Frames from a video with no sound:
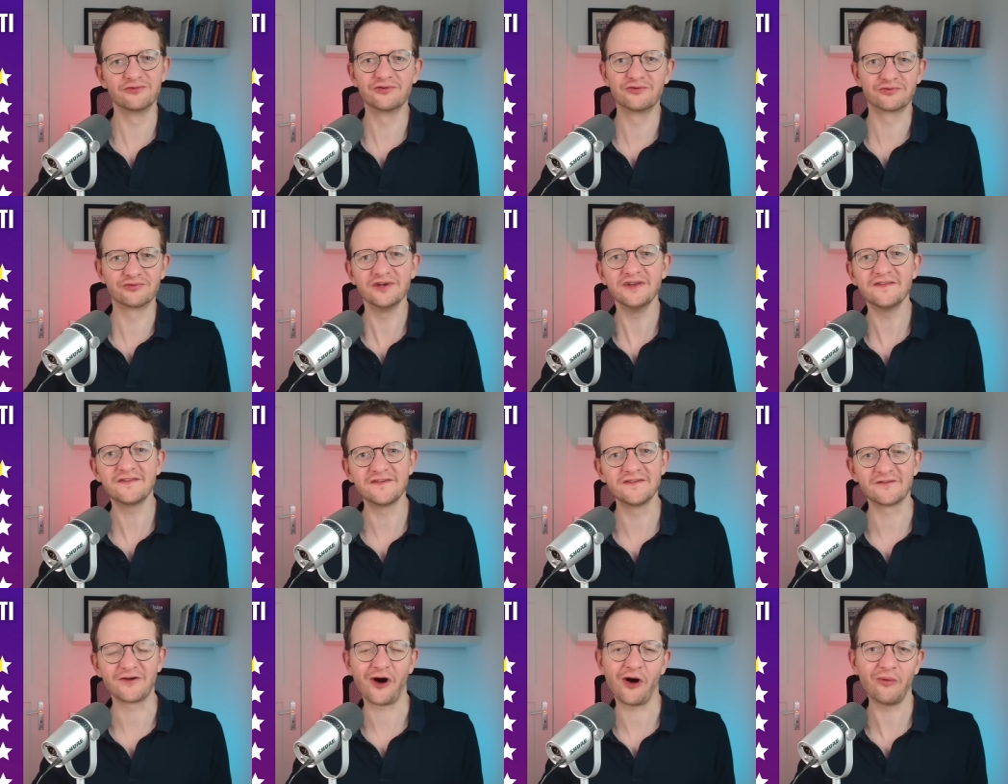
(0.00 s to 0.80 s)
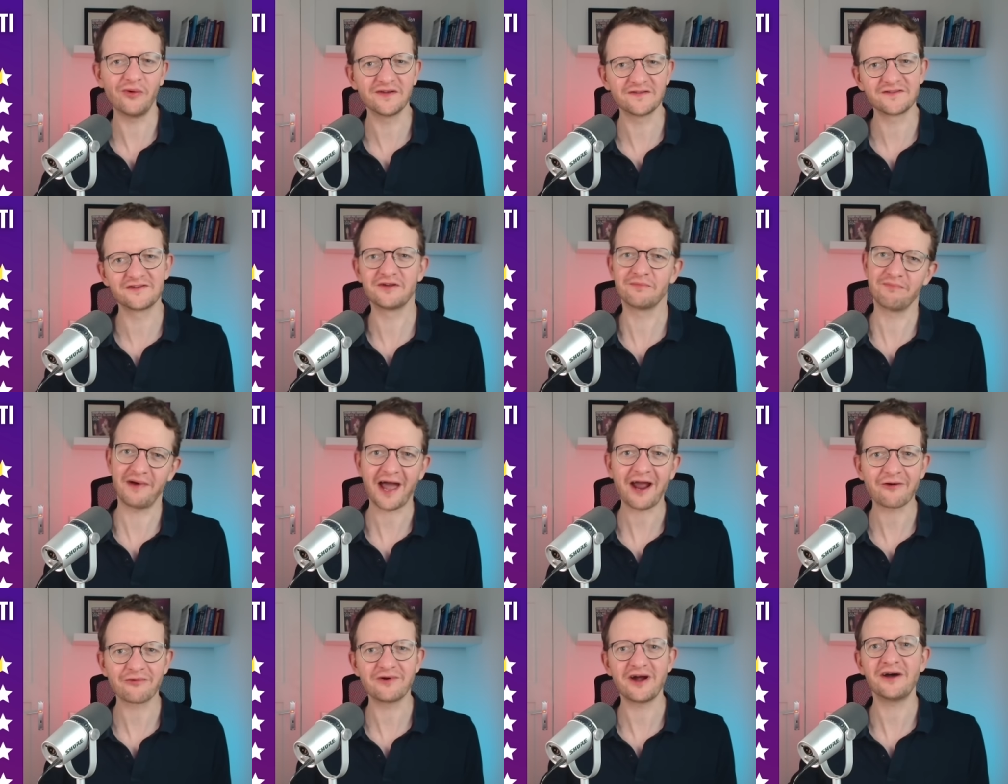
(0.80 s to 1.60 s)
Greece. He's always in the
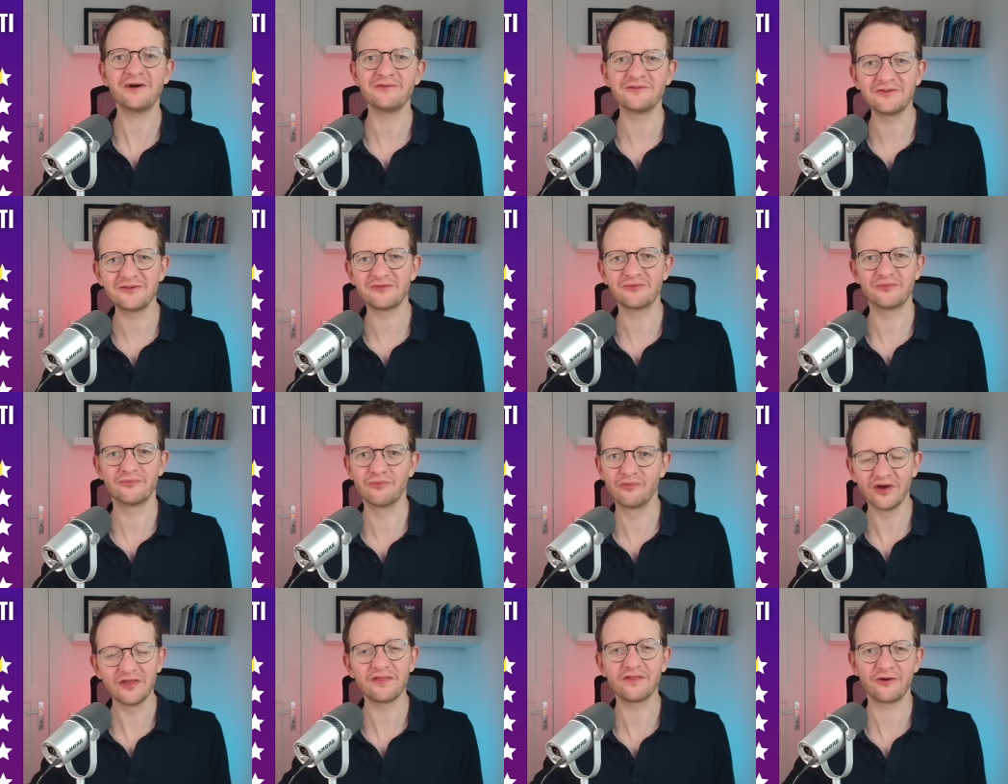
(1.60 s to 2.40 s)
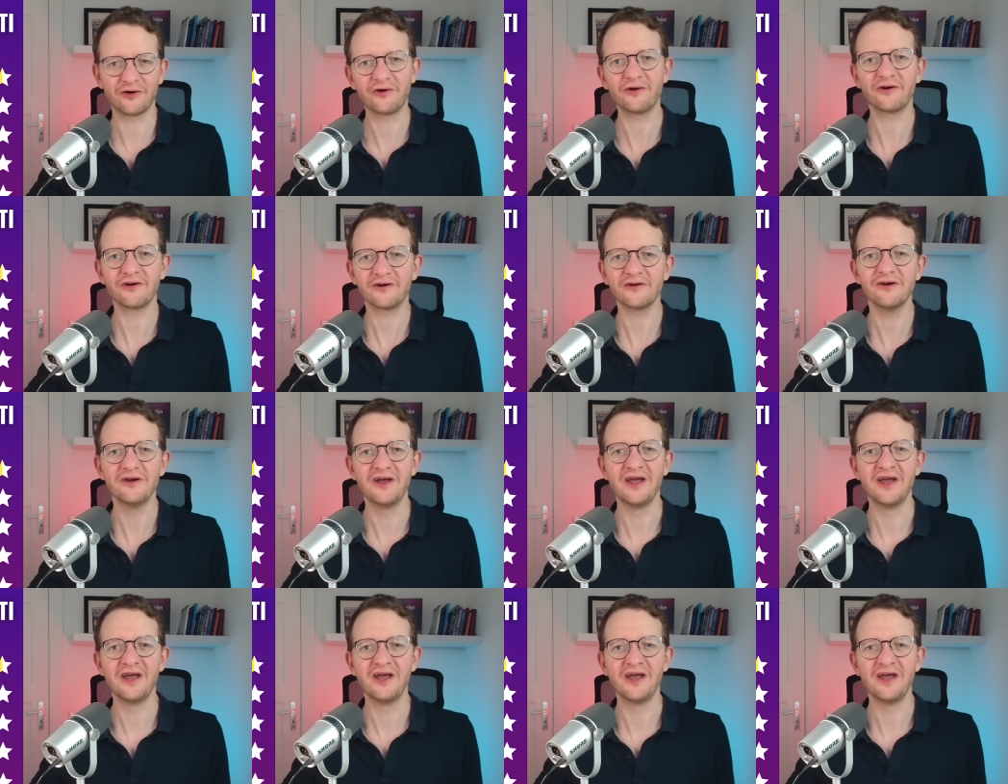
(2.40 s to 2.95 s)
background with her